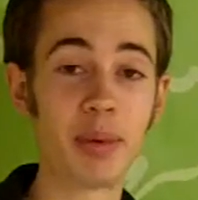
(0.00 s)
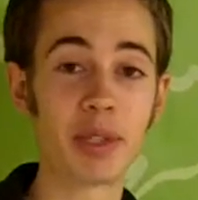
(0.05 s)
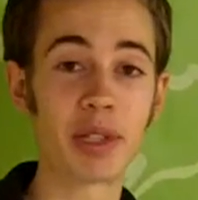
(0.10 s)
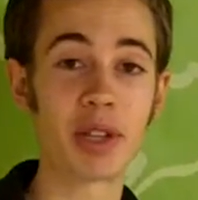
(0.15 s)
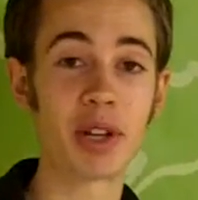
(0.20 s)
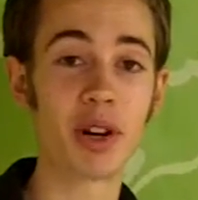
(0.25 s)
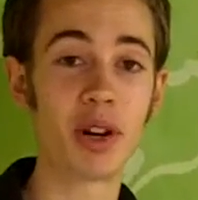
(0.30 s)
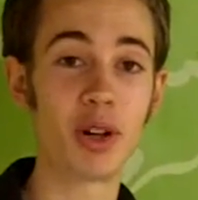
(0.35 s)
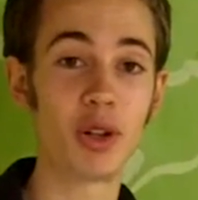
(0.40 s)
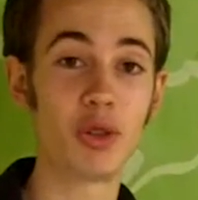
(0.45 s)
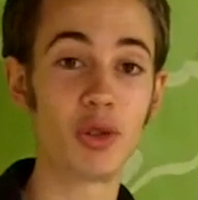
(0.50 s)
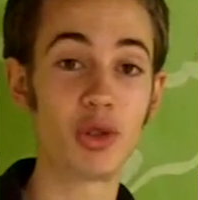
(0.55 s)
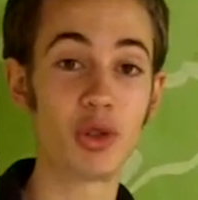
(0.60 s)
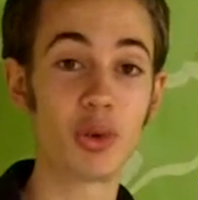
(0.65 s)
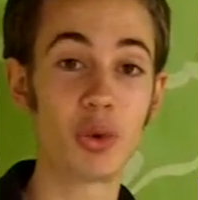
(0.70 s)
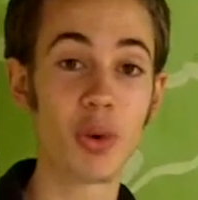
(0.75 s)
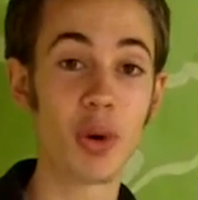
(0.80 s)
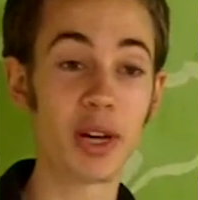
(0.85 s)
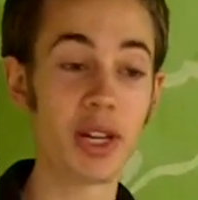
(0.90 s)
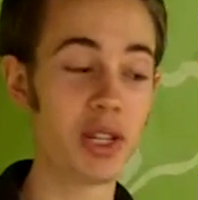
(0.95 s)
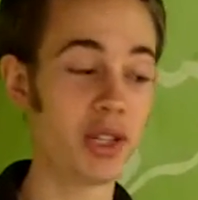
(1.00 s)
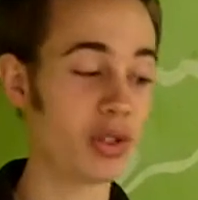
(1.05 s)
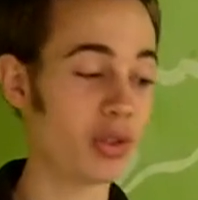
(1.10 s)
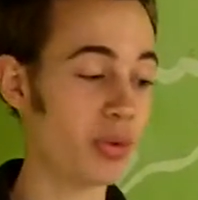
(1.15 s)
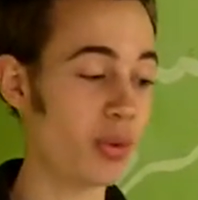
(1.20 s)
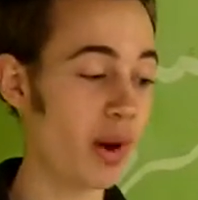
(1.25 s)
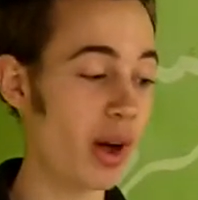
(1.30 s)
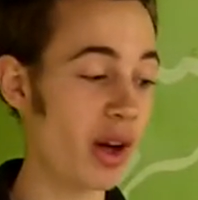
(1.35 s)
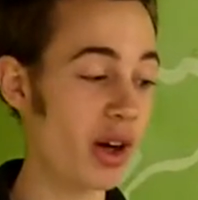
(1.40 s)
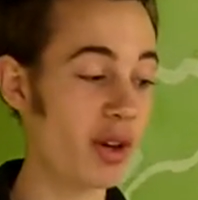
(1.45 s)
Is called
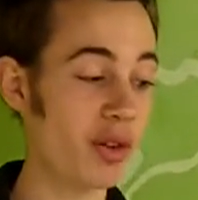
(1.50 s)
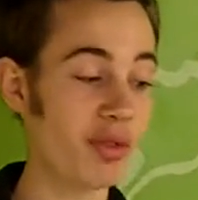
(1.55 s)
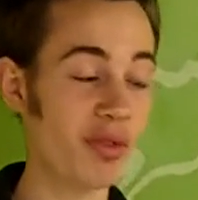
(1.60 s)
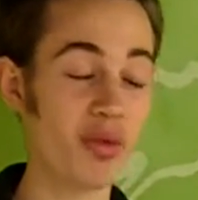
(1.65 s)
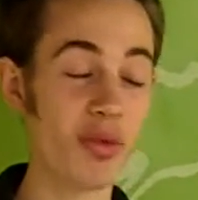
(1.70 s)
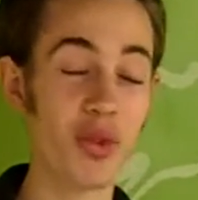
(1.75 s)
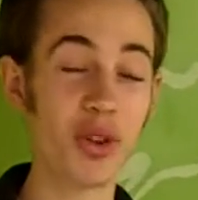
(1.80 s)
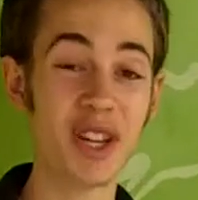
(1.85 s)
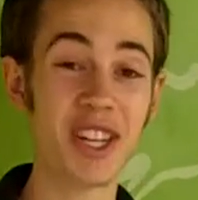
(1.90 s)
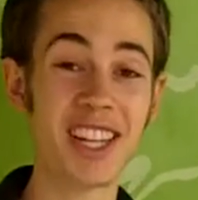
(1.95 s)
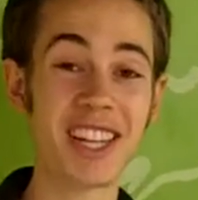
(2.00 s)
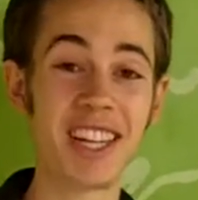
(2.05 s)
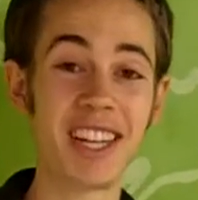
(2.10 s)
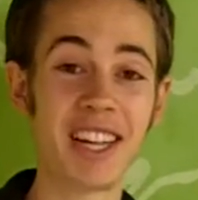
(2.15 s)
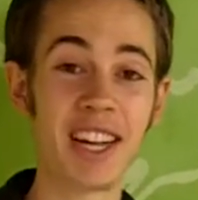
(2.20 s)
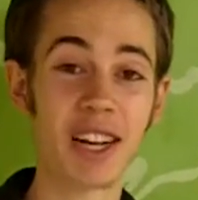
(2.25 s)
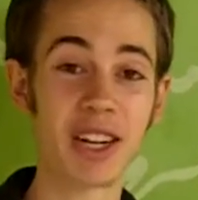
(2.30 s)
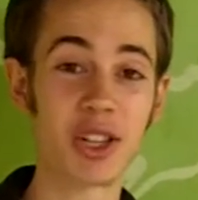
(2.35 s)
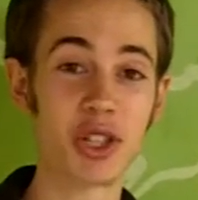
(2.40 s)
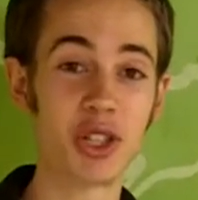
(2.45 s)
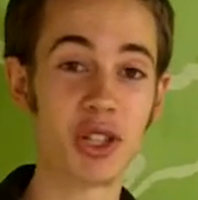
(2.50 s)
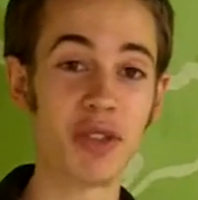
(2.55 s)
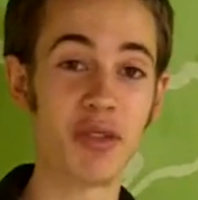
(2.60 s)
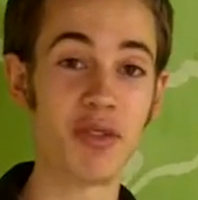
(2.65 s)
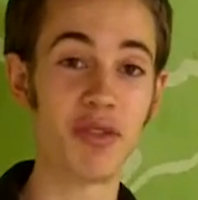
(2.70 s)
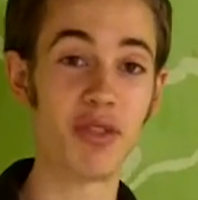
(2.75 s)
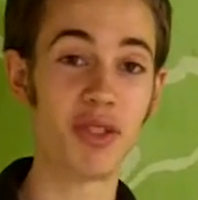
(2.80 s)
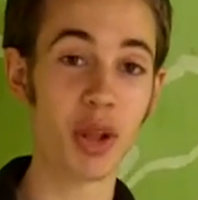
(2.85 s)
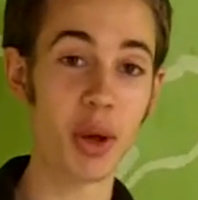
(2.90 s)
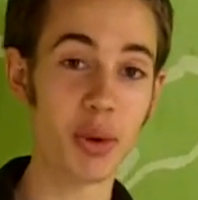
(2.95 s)
2012 Reconnection
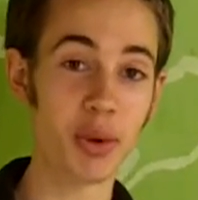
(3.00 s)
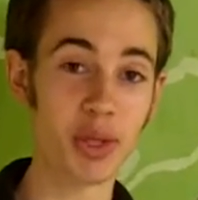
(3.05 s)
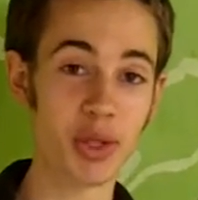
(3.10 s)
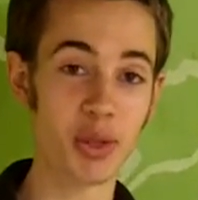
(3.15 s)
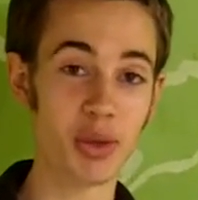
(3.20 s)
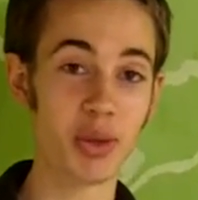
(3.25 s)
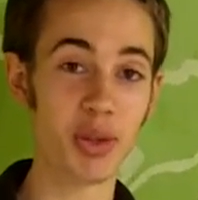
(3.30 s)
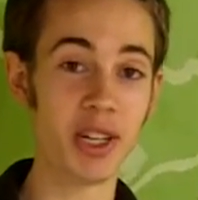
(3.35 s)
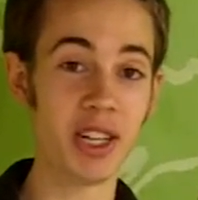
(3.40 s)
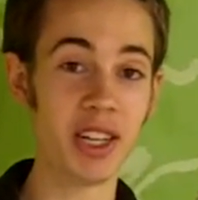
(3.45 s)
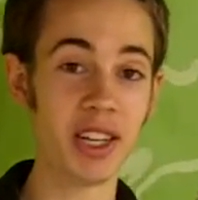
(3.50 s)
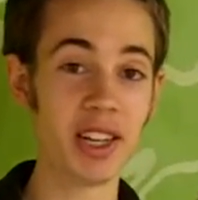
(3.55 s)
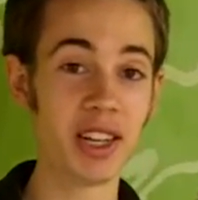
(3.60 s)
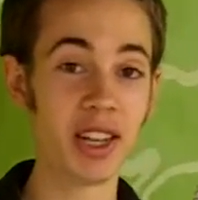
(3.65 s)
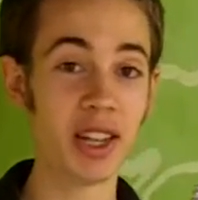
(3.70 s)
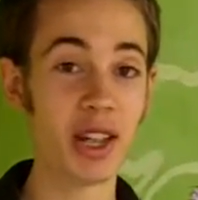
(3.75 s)
Flowetry.